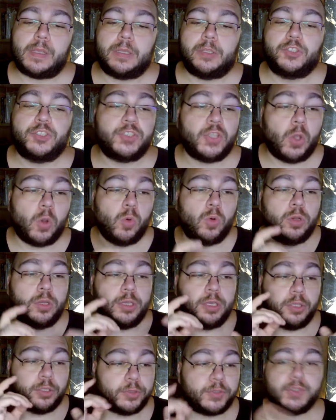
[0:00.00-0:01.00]
So
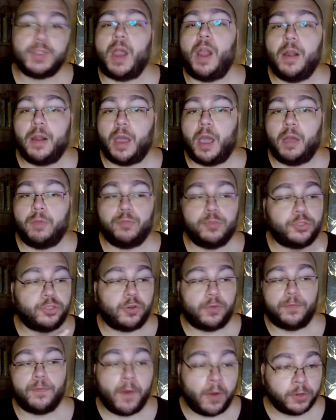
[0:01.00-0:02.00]
you start off with
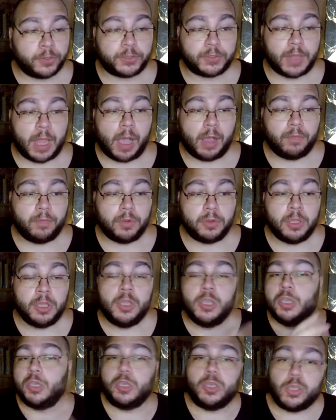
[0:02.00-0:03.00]
your first novel.
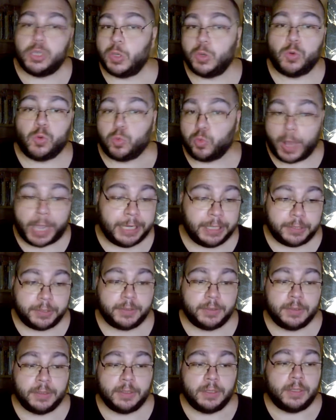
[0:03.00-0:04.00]
You
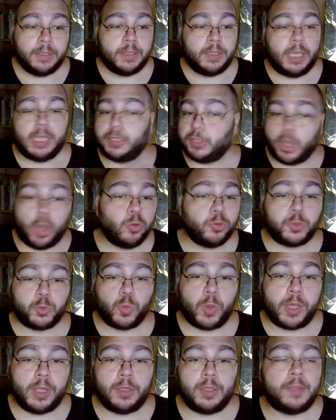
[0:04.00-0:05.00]
write, it goes
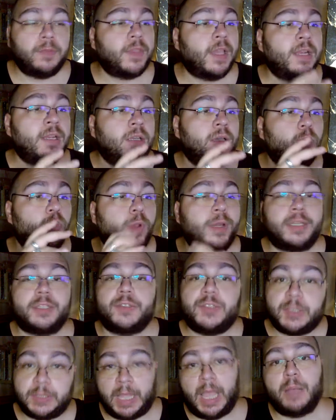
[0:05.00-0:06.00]
well, and then when it
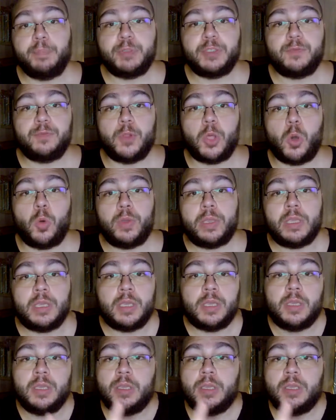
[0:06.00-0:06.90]
stops flowing,